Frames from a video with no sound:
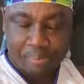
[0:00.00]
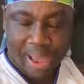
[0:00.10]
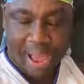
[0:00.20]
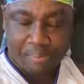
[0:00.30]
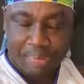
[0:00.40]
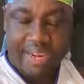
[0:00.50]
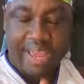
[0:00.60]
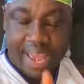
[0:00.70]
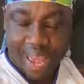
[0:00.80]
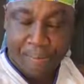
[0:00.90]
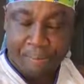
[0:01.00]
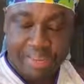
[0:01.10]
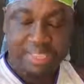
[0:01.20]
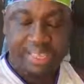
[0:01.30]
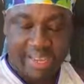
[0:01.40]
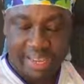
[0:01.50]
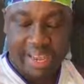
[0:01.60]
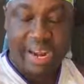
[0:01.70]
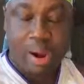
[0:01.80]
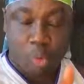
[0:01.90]
I'm penny MP3 and a
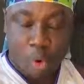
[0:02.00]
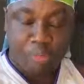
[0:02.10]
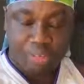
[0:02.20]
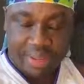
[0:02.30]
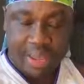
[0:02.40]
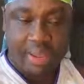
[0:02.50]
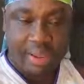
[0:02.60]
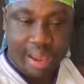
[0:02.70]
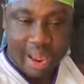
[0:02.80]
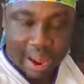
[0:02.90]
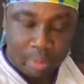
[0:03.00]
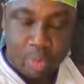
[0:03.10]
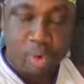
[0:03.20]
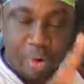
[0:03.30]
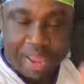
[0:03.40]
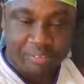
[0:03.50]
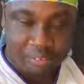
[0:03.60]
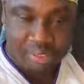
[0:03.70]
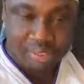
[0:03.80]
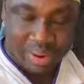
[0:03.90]
raw from your ROF.
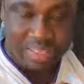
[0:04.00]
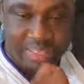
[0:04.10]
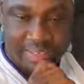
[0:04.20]
So what's it?